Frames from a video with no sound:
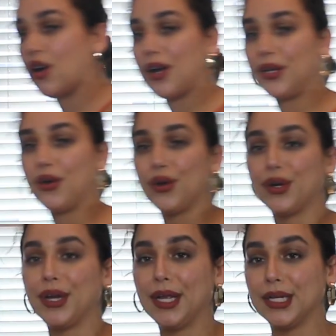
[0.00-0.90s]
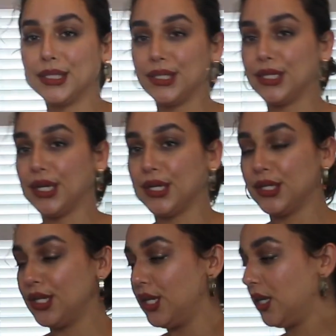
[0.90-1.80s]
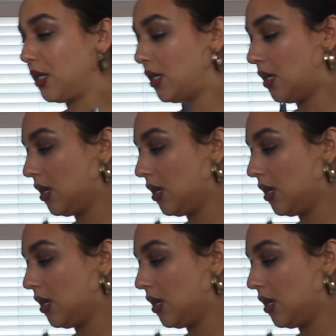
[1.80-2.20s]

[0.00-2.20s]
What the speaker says: on our handy dandy